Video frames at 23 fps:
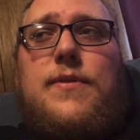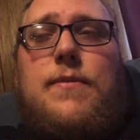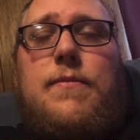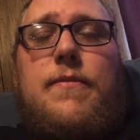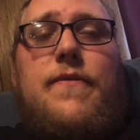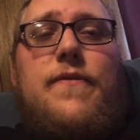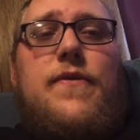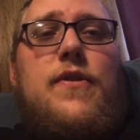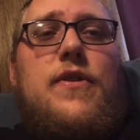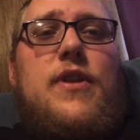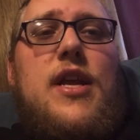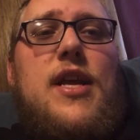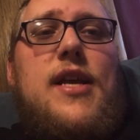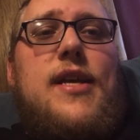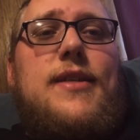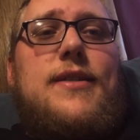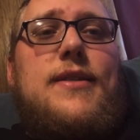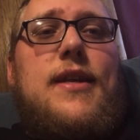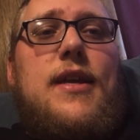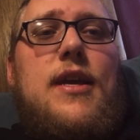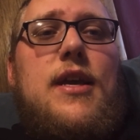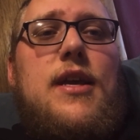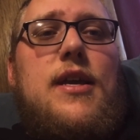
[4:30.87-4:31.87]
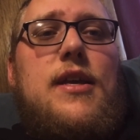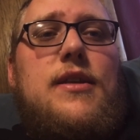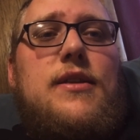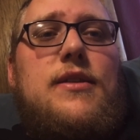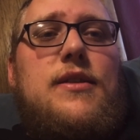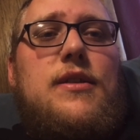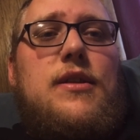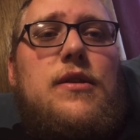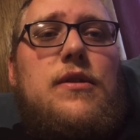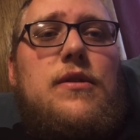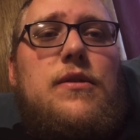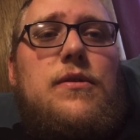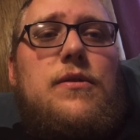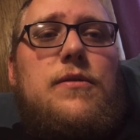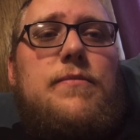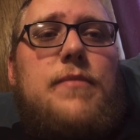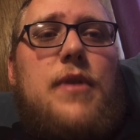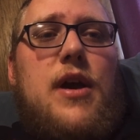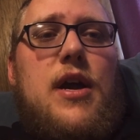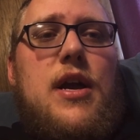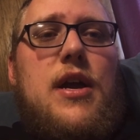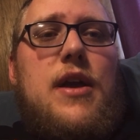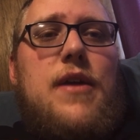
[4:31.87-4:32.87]
so I'm a few days into
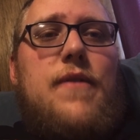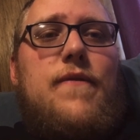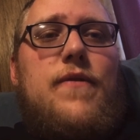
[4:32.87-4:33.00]
my